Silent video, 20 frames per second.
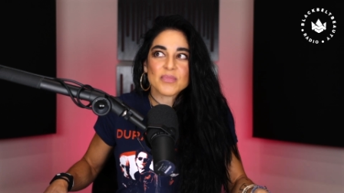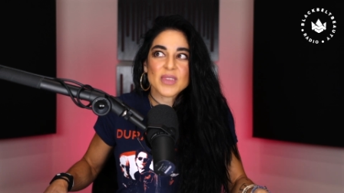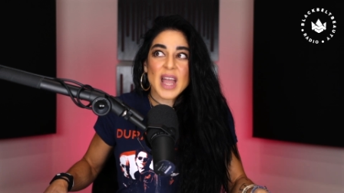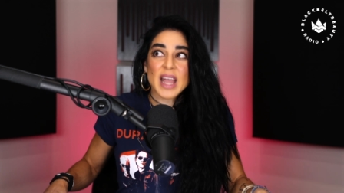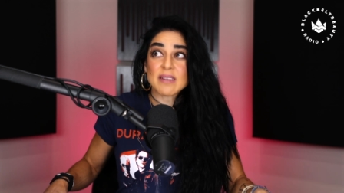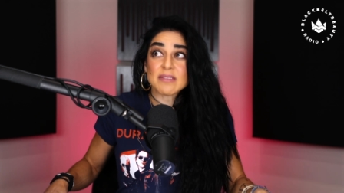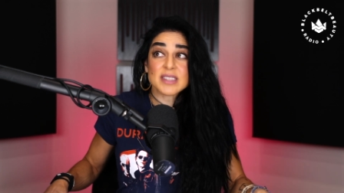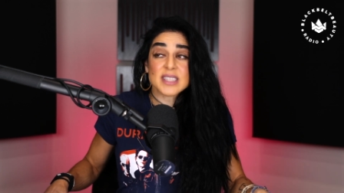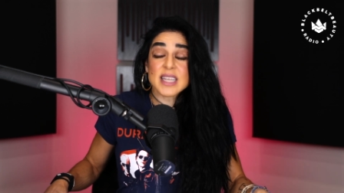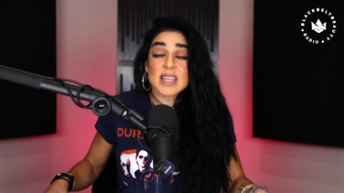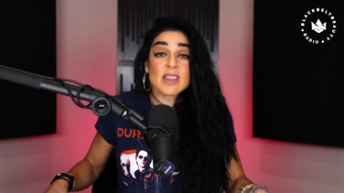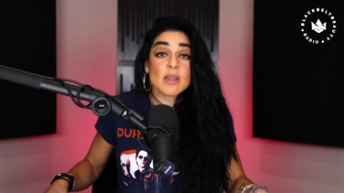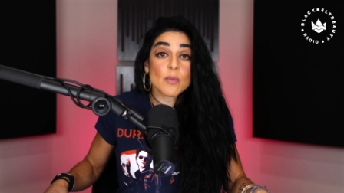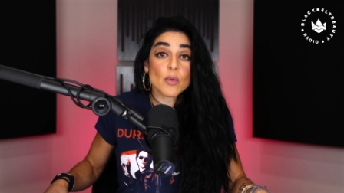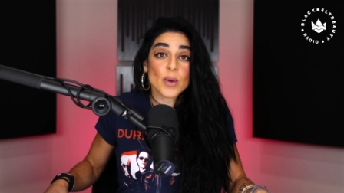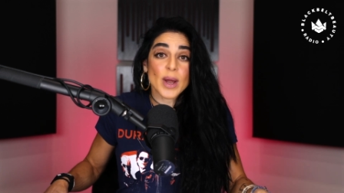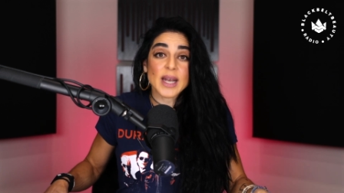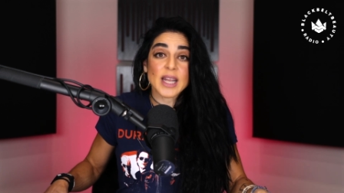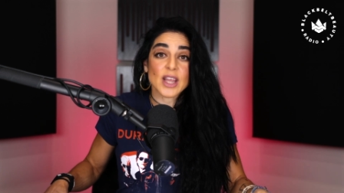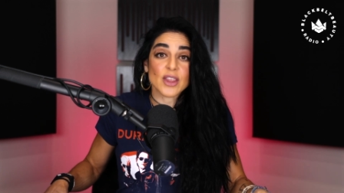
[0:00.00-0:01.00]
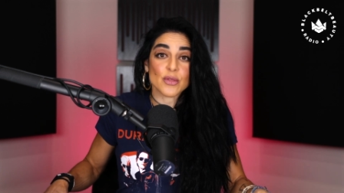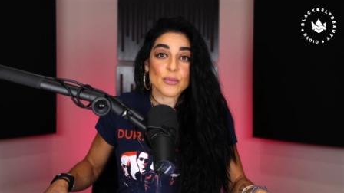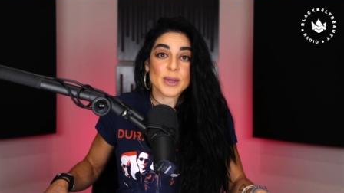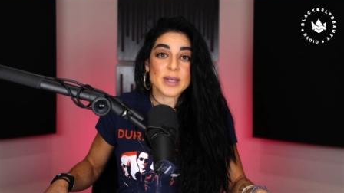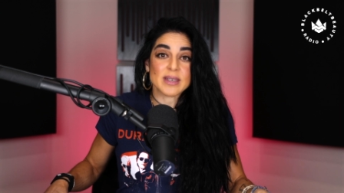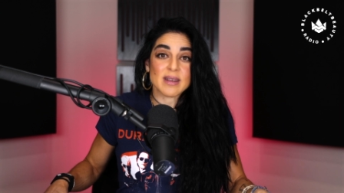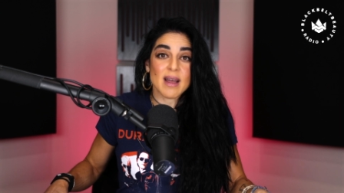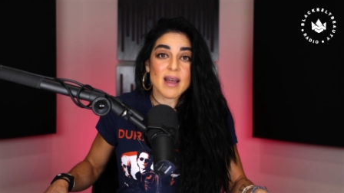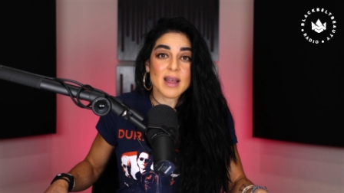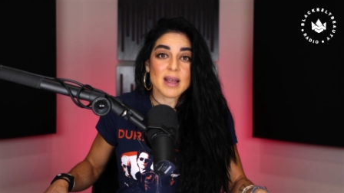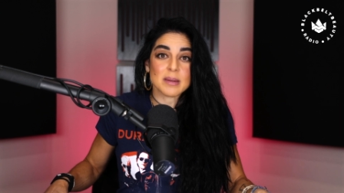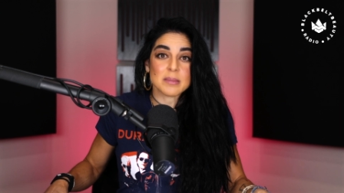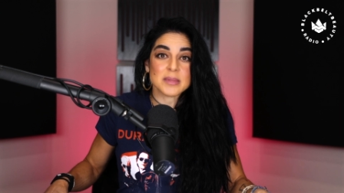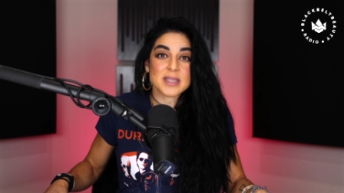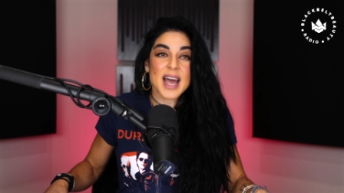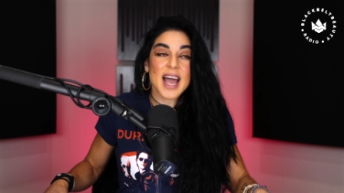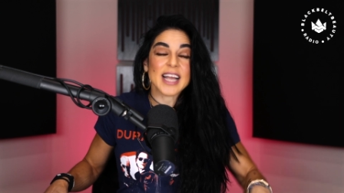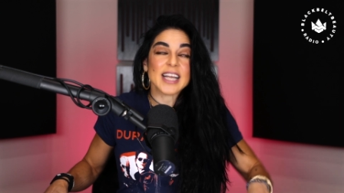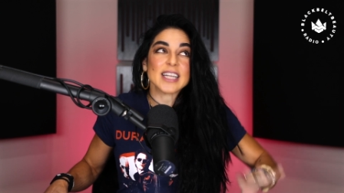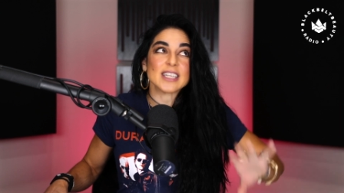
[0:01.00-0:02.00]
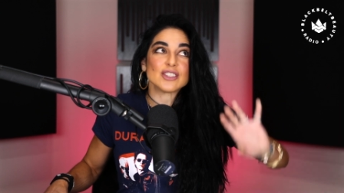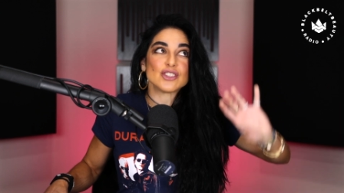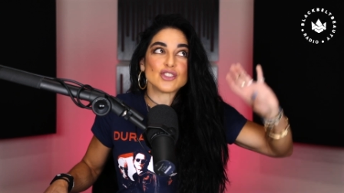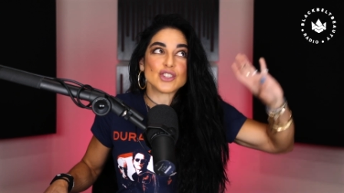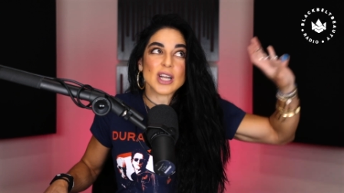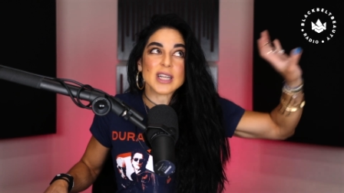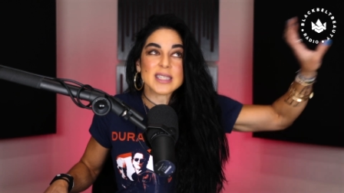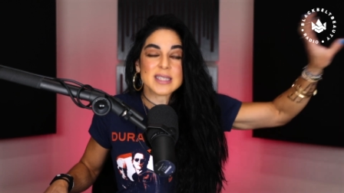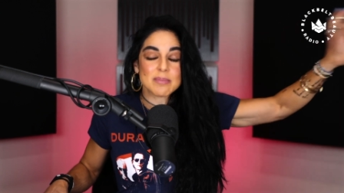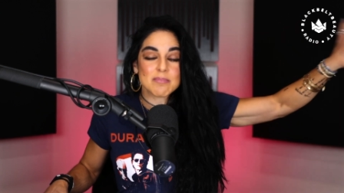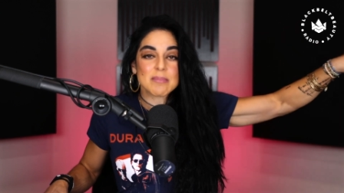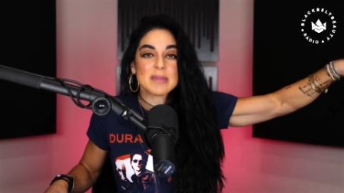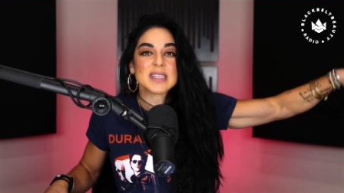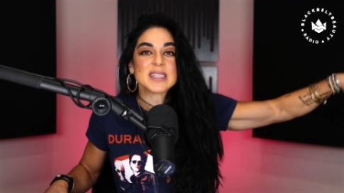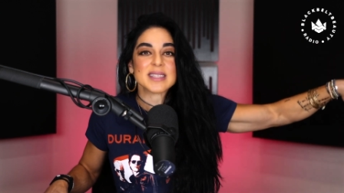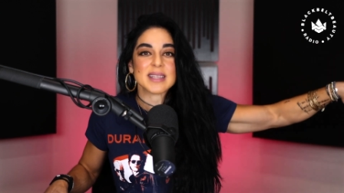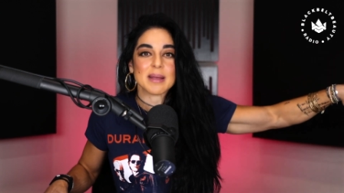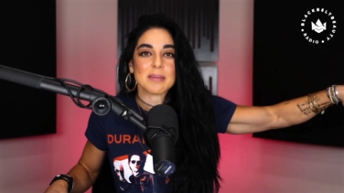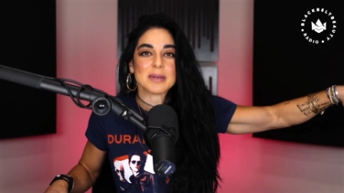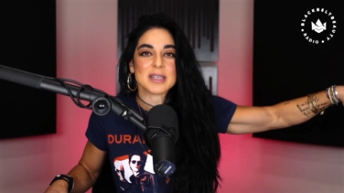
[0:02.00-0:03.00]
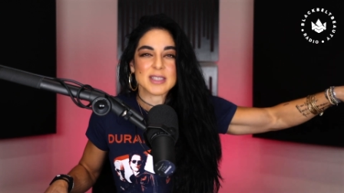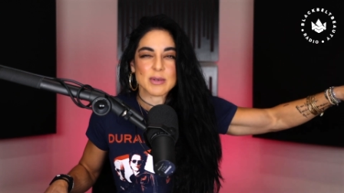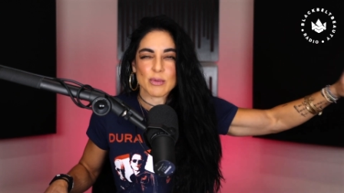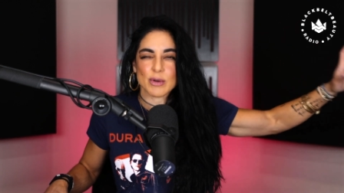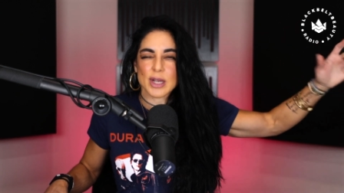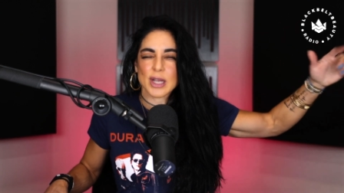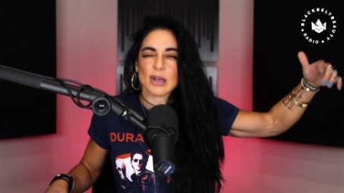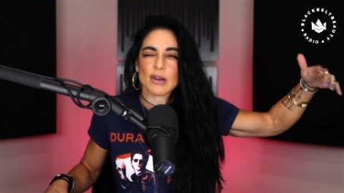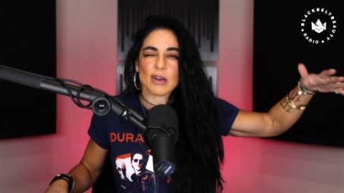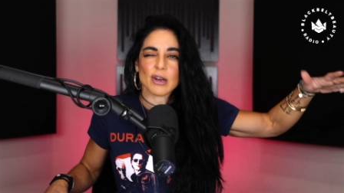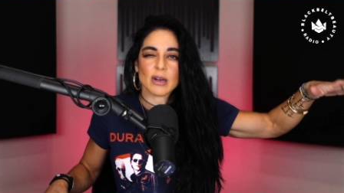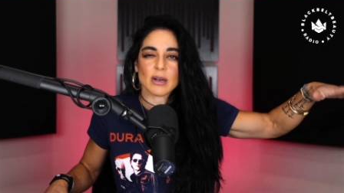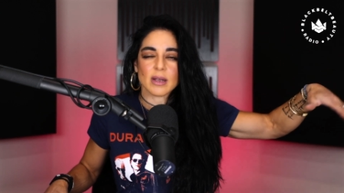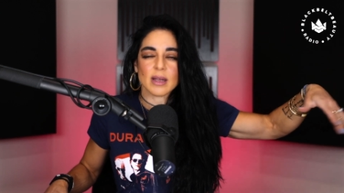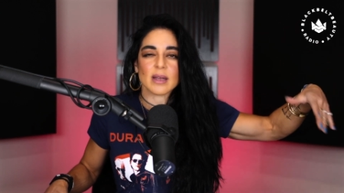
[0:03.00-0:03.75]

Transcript: I've seen them already three times. I had just missed them because we were here